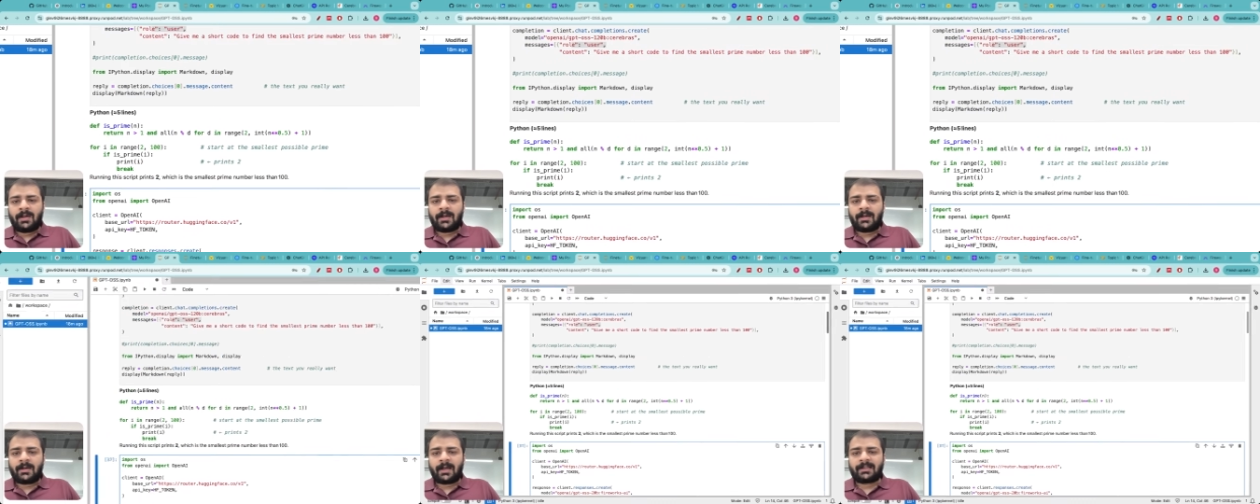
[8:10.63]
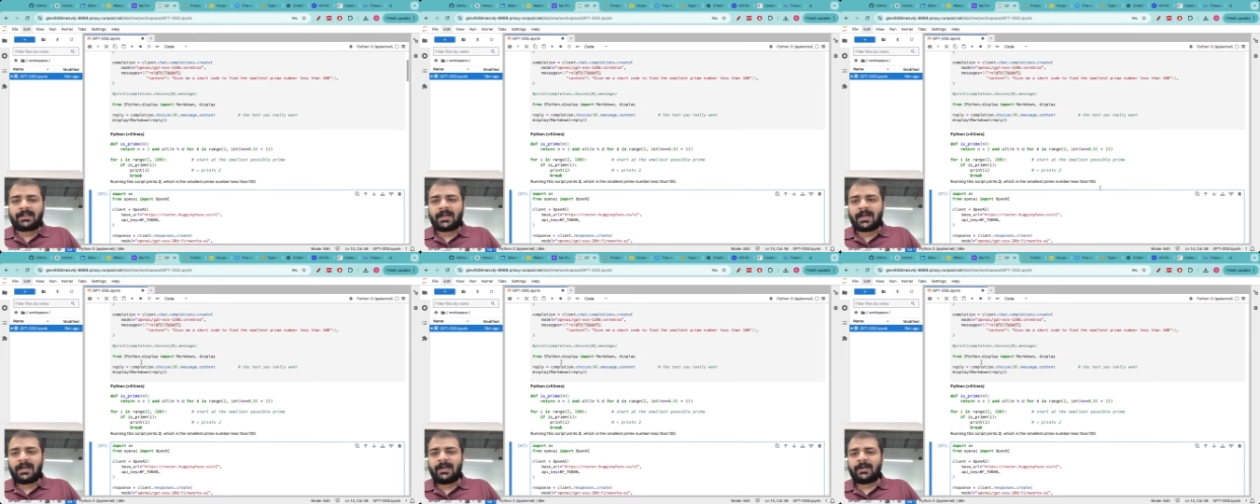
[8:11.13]
uh, I
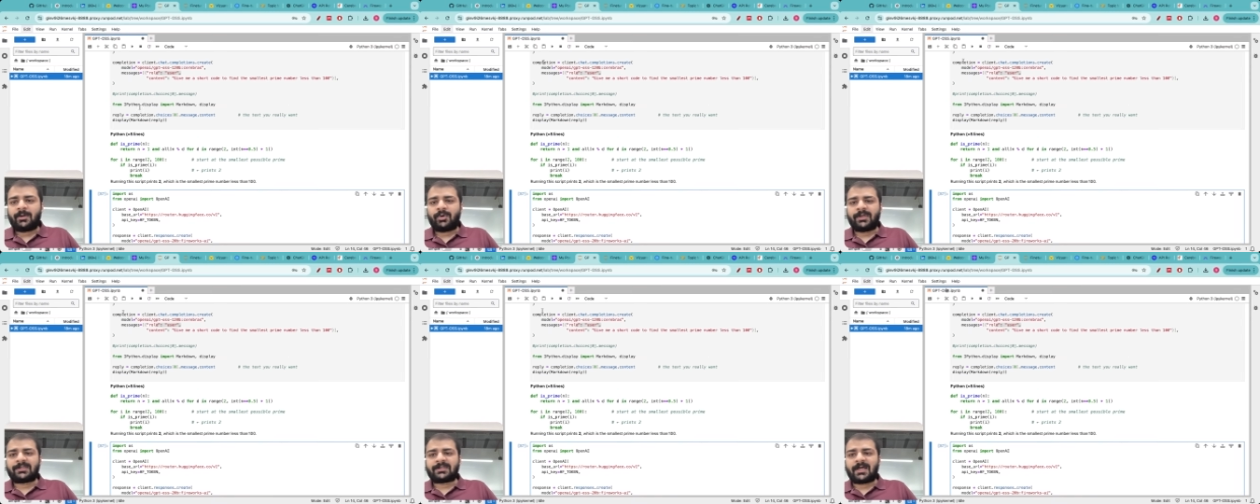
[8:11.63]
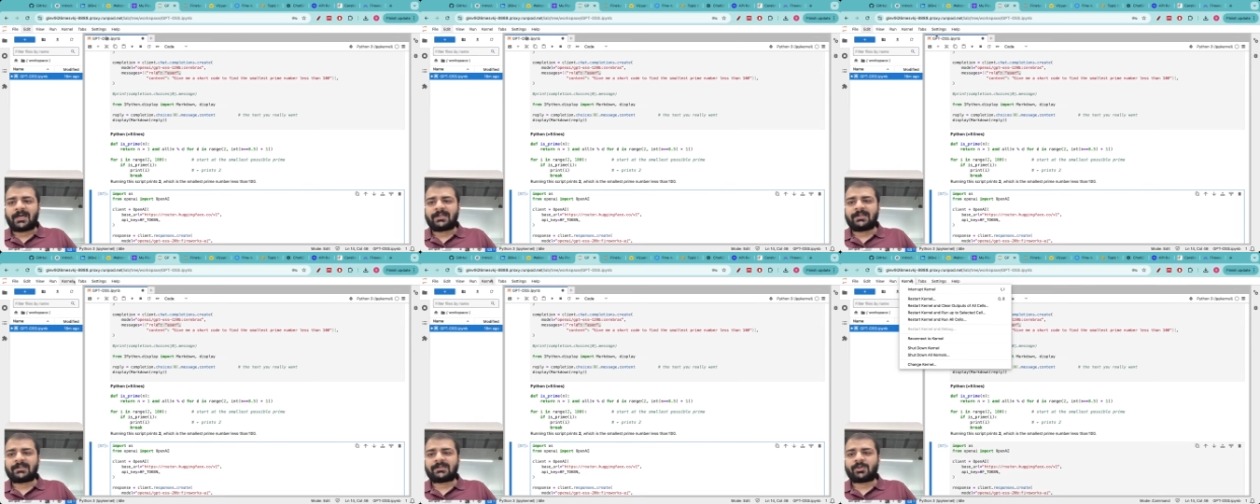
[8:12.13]
think I'll need to
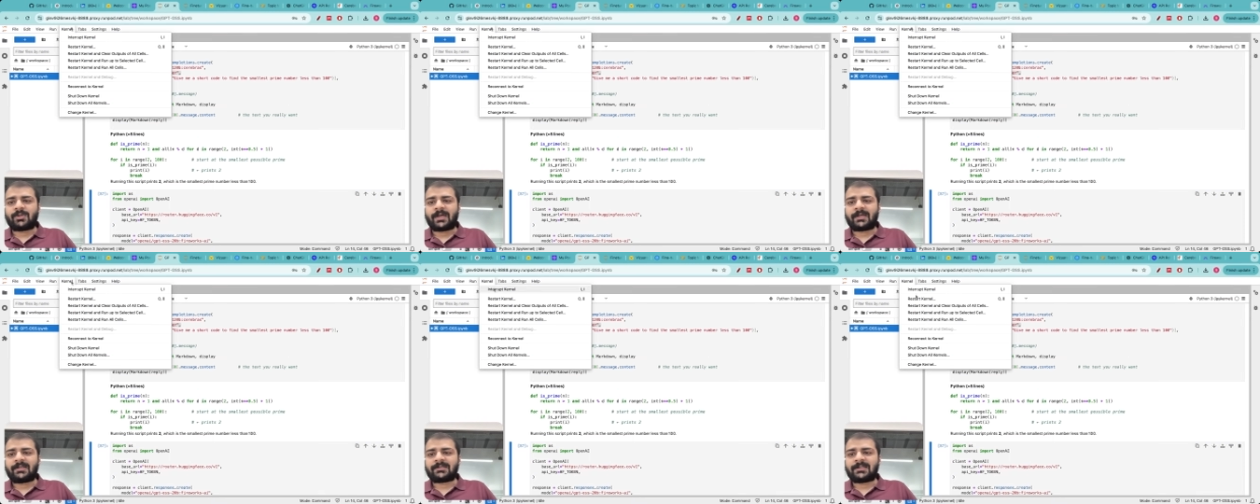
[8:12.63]
restart this so that the